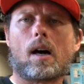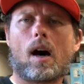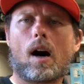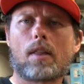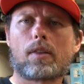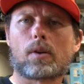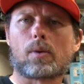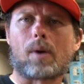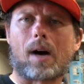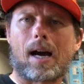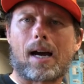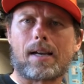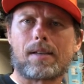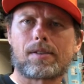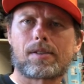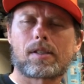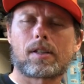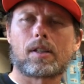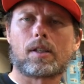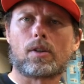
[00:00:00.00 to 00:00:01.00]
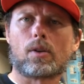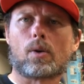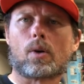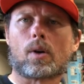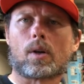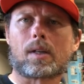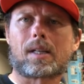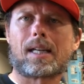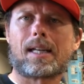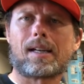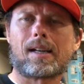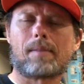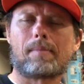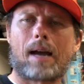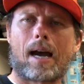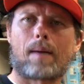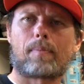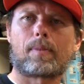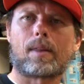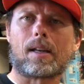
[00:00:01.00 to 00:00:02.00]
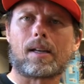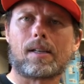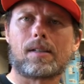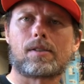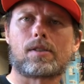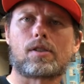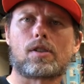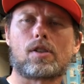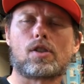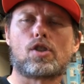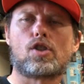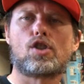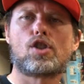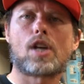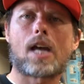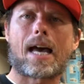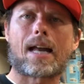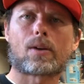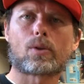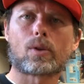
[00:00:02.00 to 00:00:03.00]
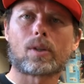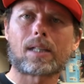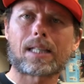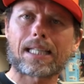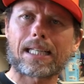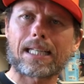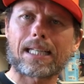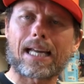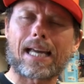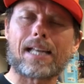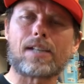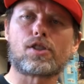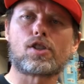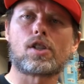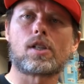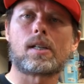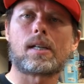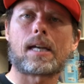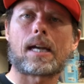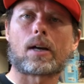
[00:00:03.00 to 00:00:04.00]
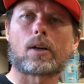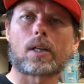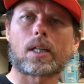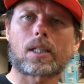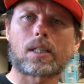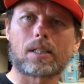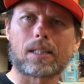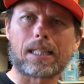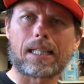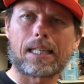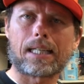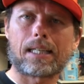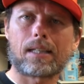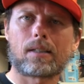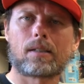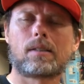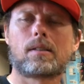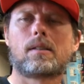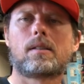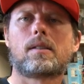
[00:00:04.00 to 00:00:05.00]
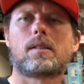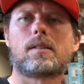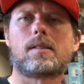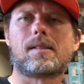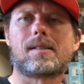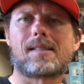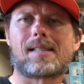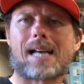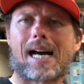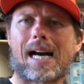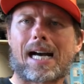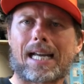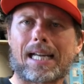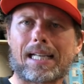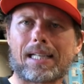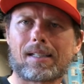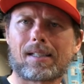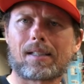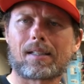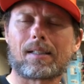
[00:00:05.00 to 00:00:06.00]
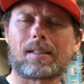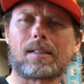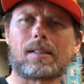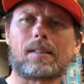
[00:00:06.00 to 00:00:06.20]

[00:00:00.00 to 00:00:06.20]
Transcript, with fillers: Otherwise, you're getting a map that is generally and generically designed